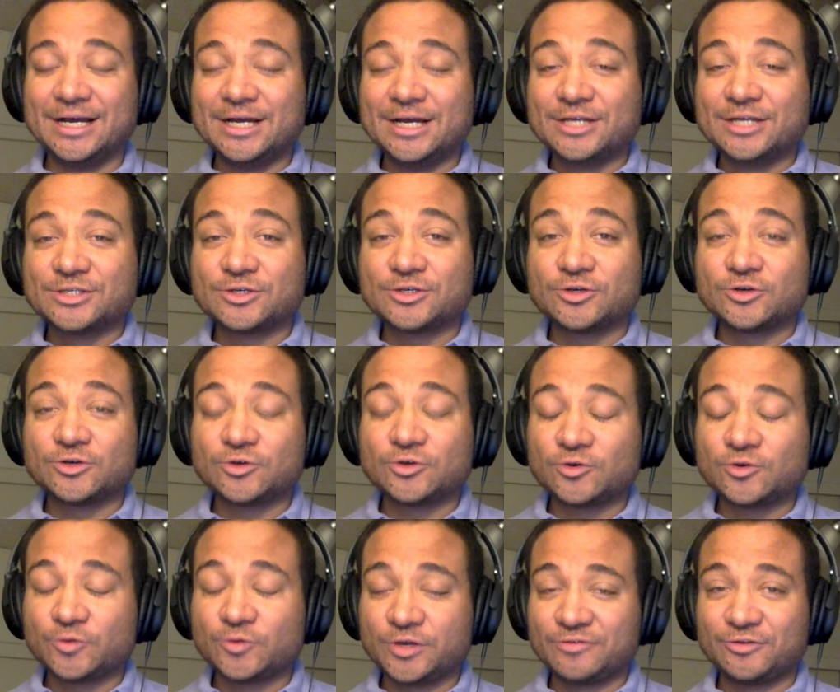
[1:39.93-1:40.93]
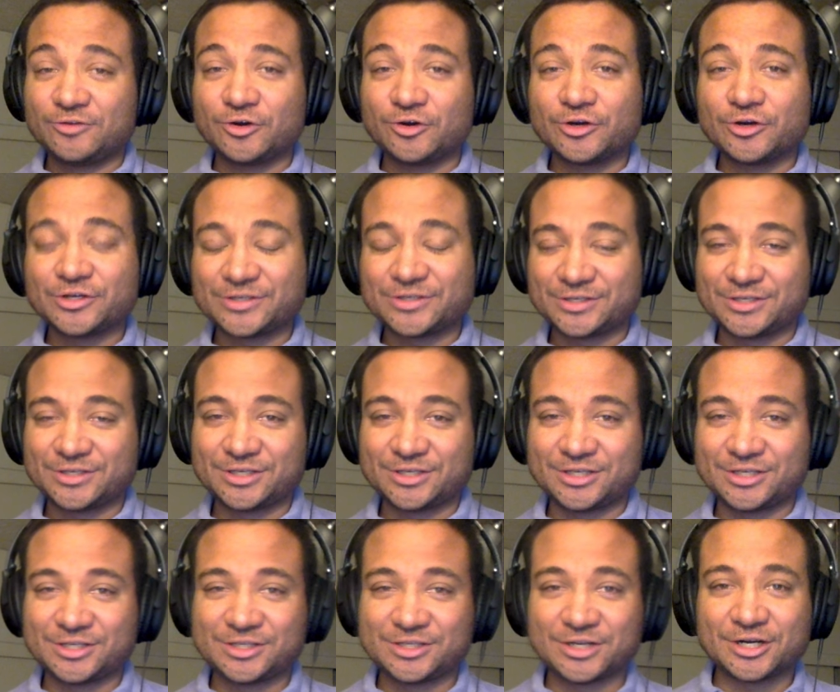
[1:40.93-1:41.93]
So we of course
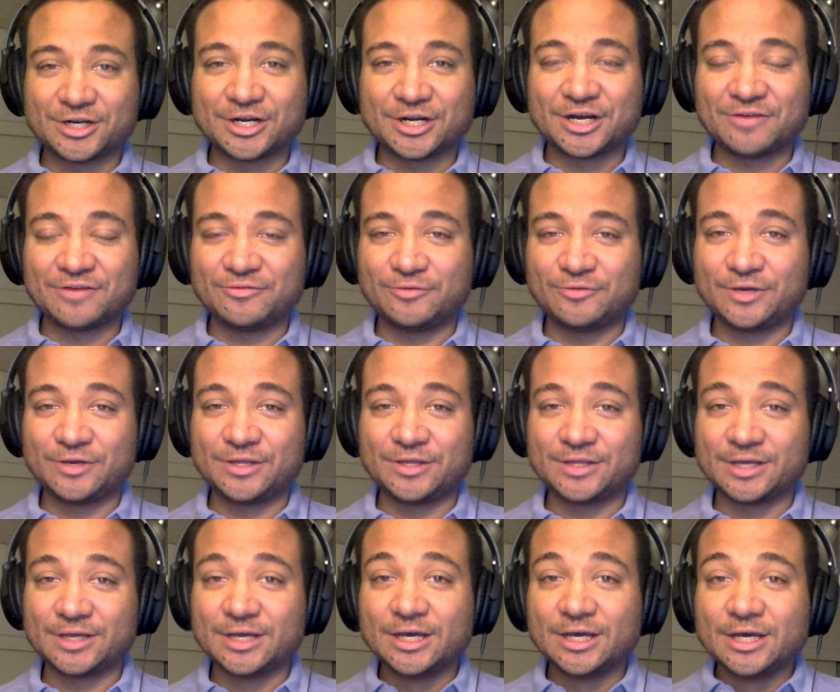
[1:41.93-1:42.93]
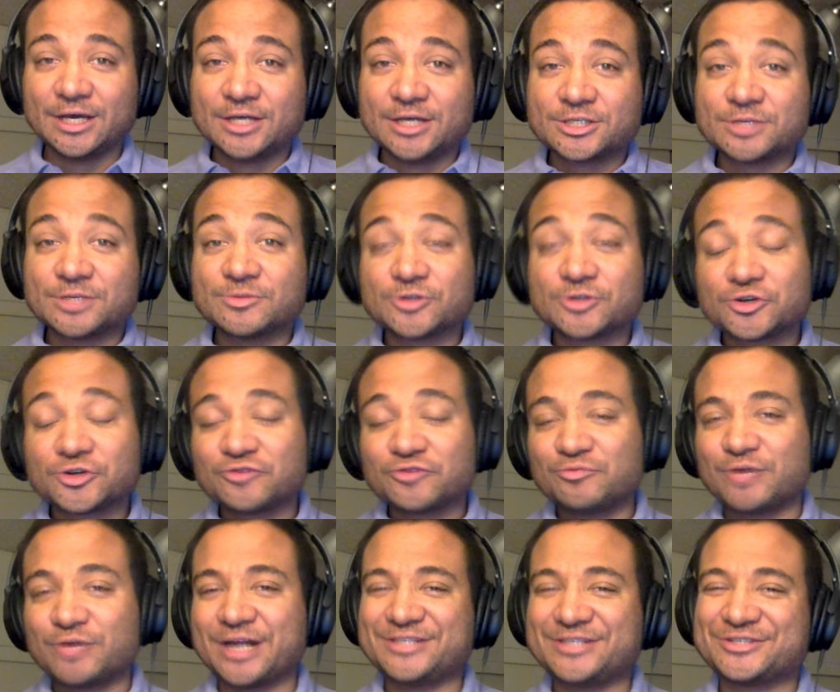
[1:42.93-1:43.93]
start off with some sort of
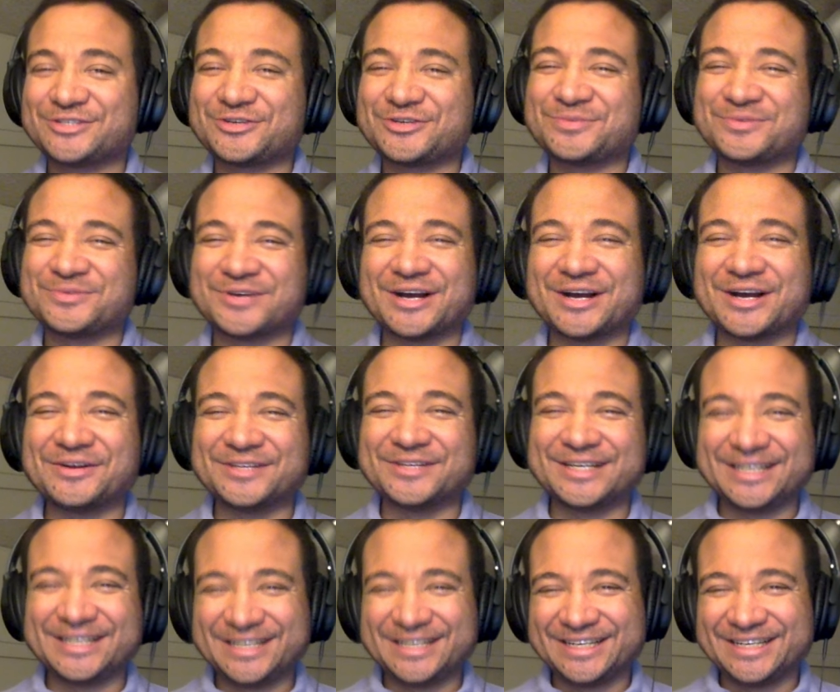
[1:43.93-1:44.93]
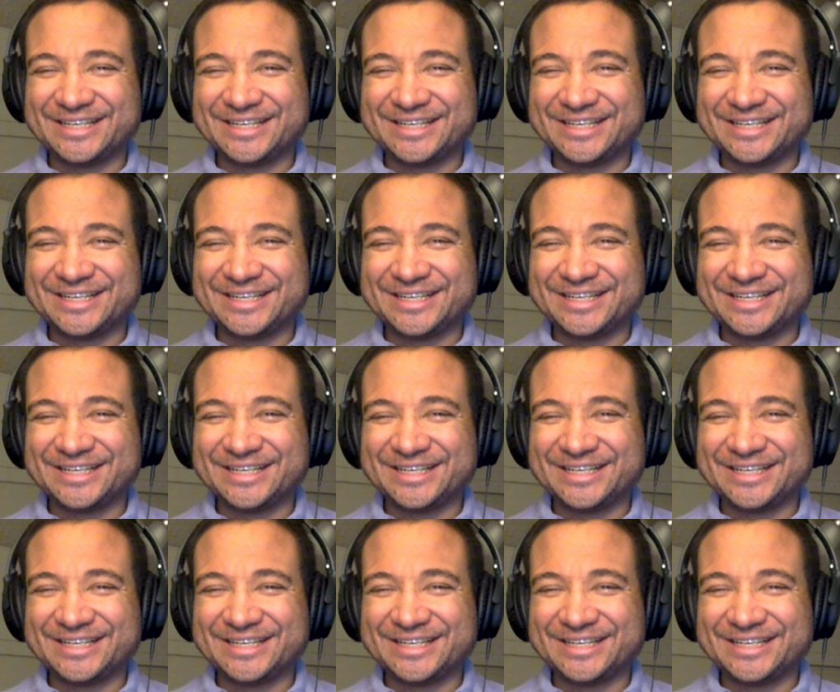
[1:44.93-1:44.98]
brainstorm or outline,